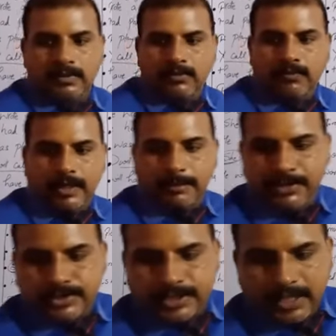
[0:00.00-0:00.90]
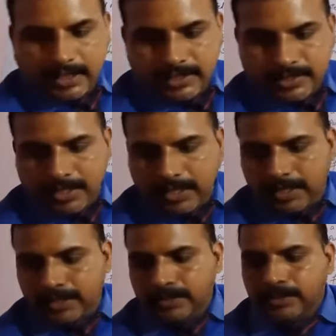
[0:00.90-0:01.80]
One mistake is
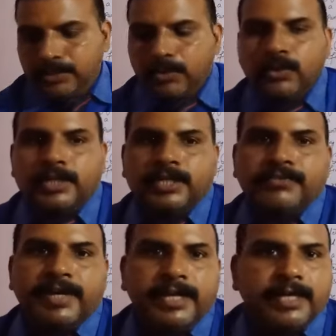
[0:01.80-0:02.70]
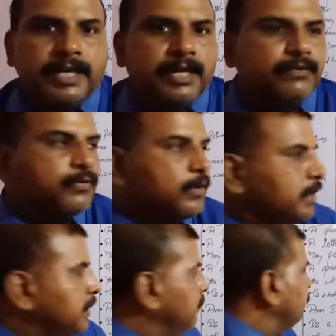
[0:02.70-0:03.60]
here. Look it very carefully.